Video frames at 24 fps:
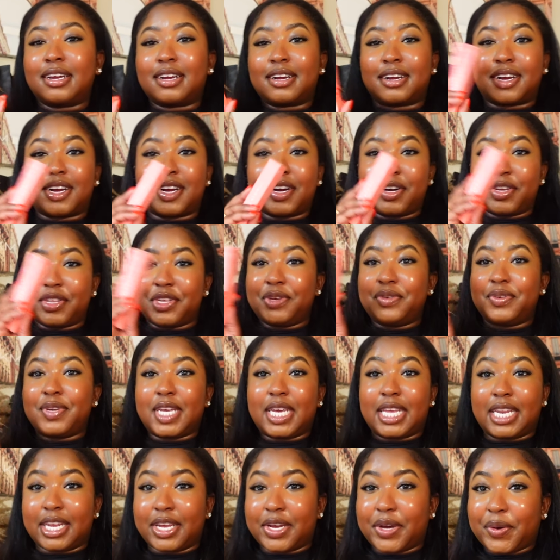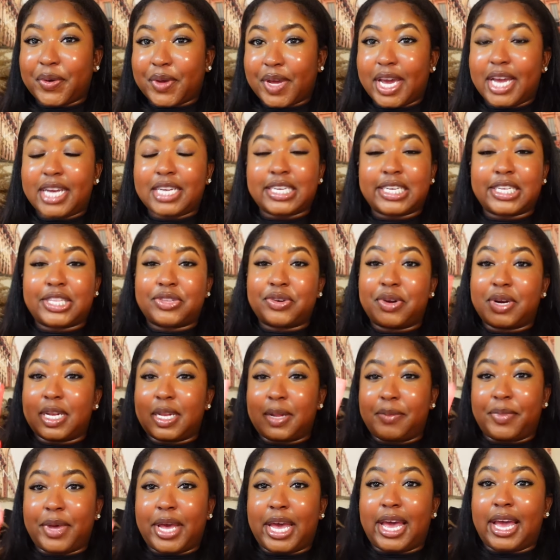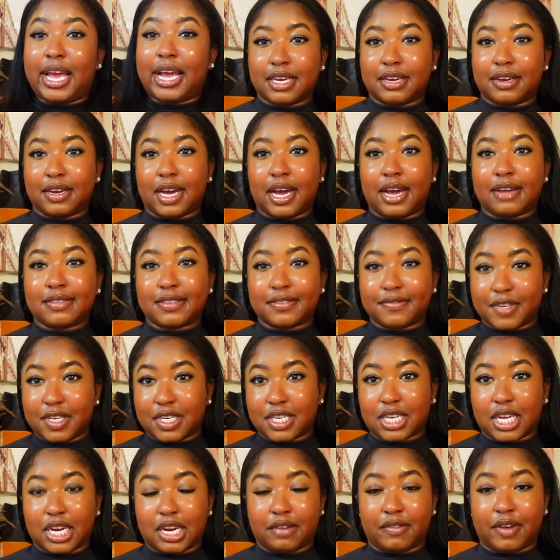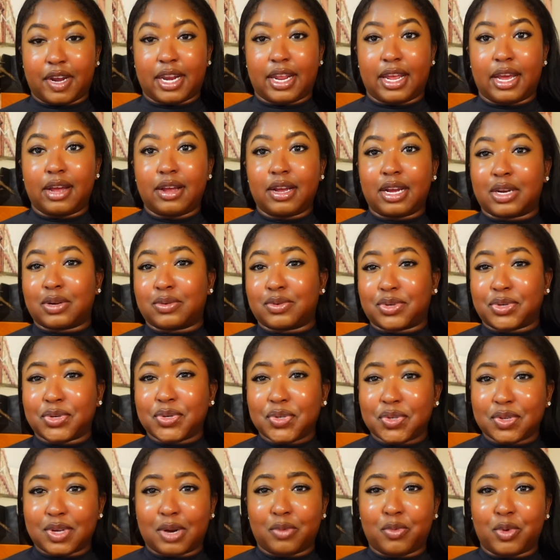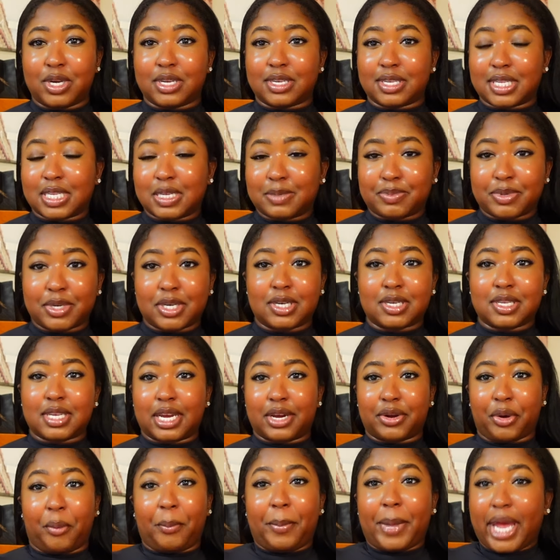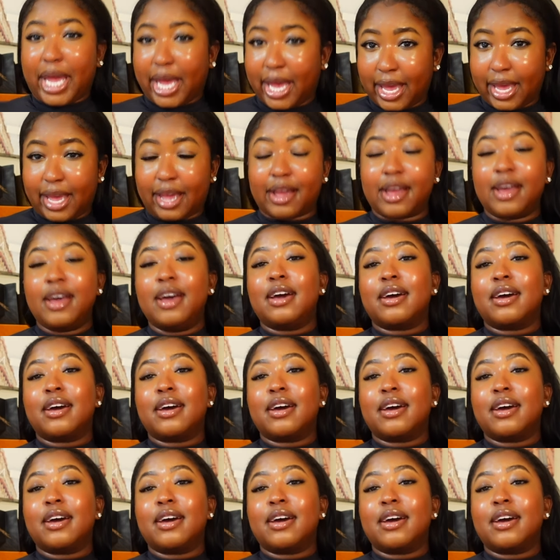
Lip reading: Girl, you need it, okay? Just throw it in the bag. I have to finish getting ready. I don't got no shoes on. I'm wearing slippers. I got no bag.